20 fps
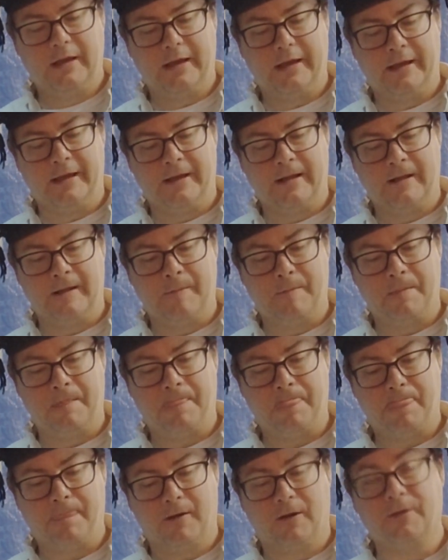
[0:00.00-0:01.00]

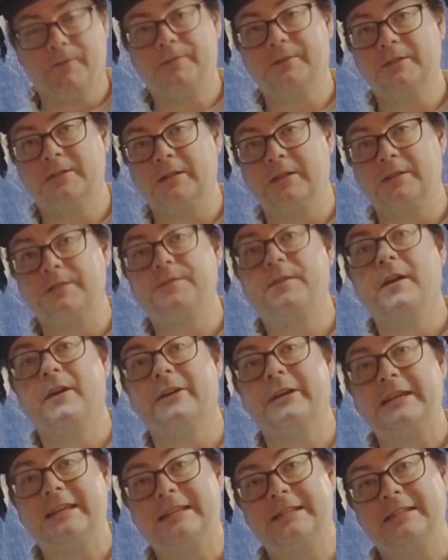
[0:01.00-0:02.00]
And often it's
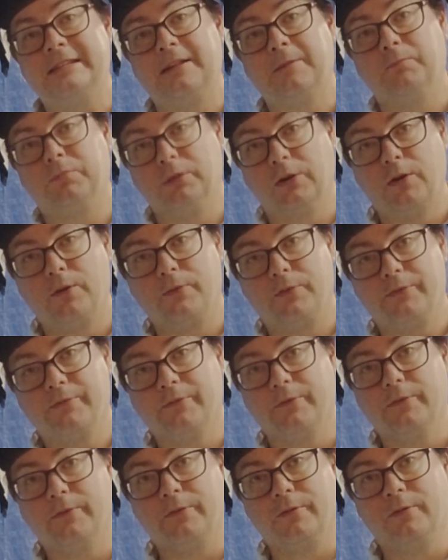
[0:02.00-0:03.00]
very easy to blow
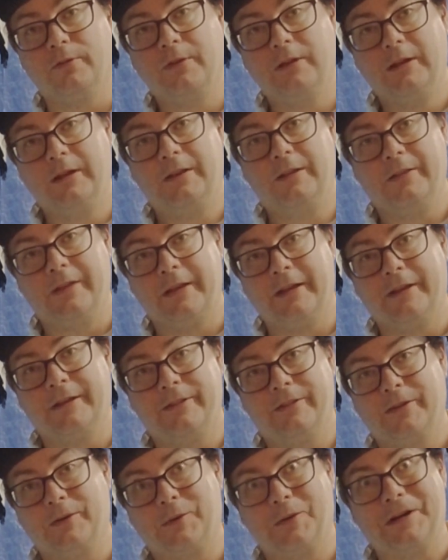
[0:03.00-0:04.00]
through
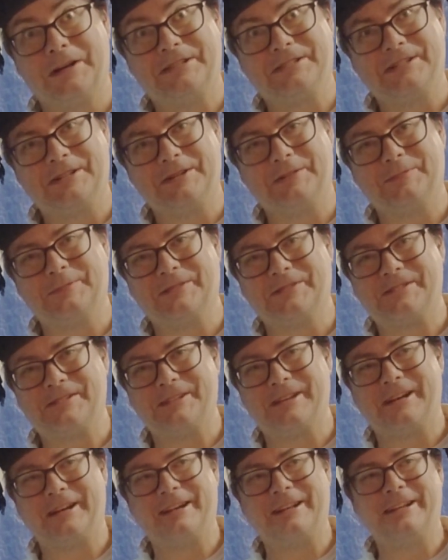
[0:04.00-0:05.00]
the questionable
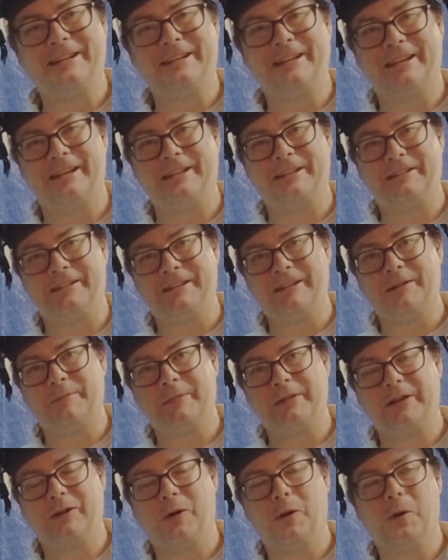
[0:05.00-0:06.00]
side and get a
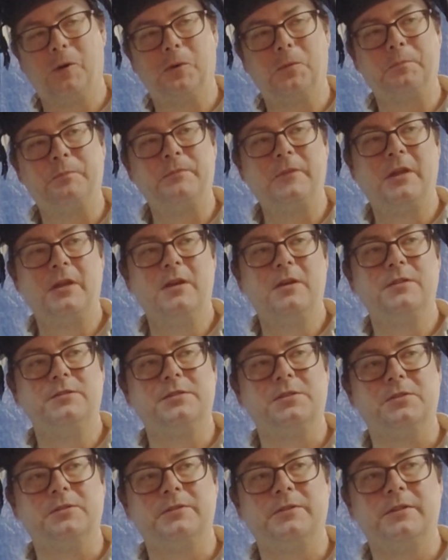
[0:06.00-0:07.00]
big hole.
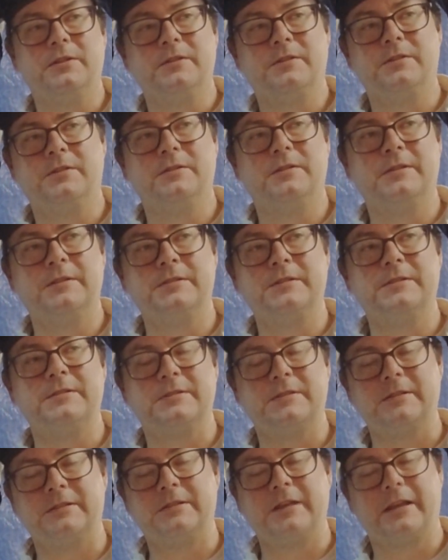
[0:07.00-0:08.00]
So this
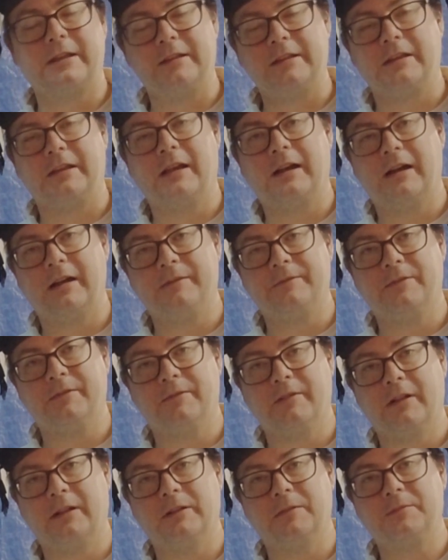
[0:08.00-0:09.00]
is the technique I've
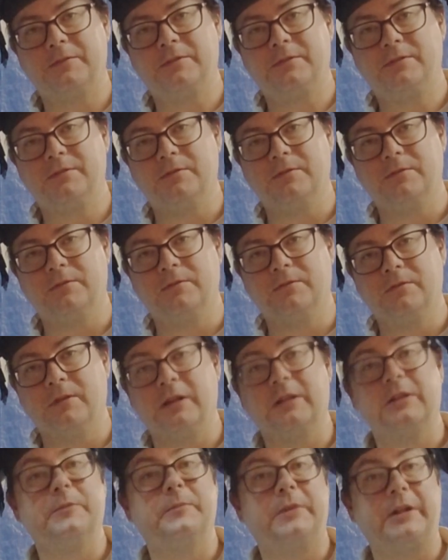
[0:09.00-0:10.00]
developed to
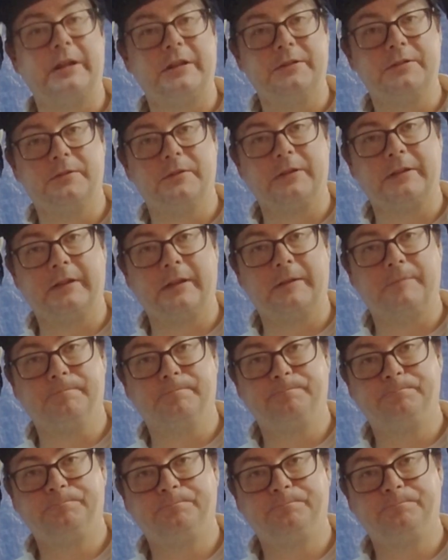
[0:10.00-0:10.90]
eliminate doing that.